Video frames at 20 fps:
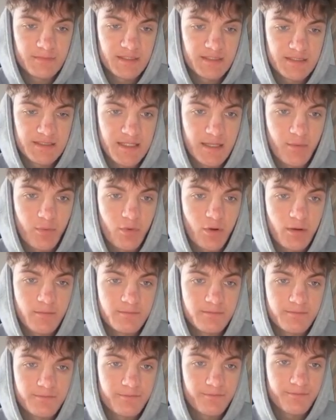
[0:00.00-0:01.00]
step one,
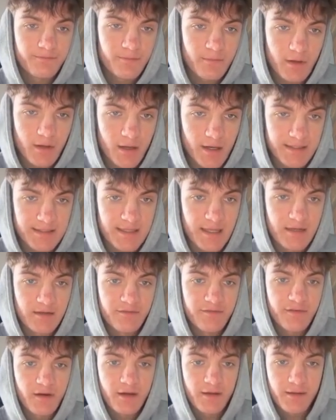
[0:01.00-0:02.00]

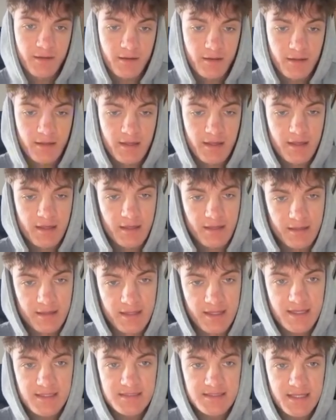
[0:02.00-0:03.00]
identify.
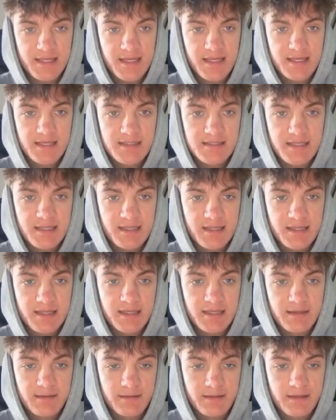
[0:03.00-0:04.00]
This is
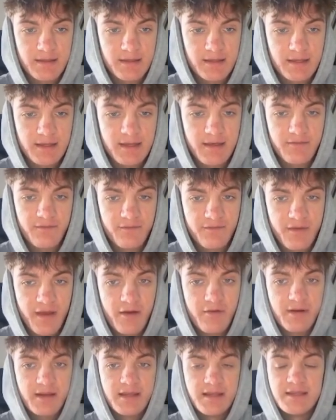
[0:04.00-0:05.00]
the
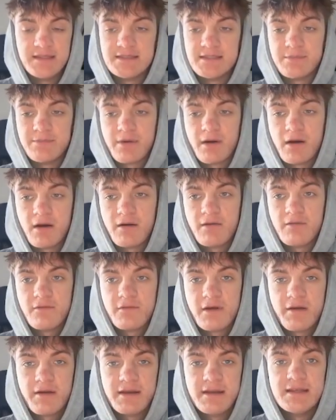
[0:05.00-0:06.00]
very easy part,
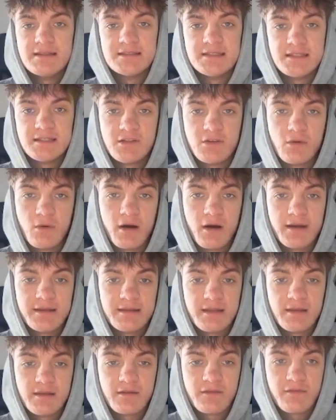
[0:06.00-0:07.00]
very easy to
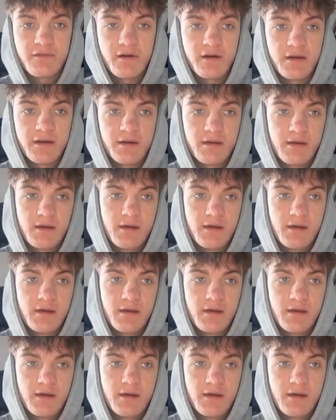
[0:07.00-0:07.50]
identify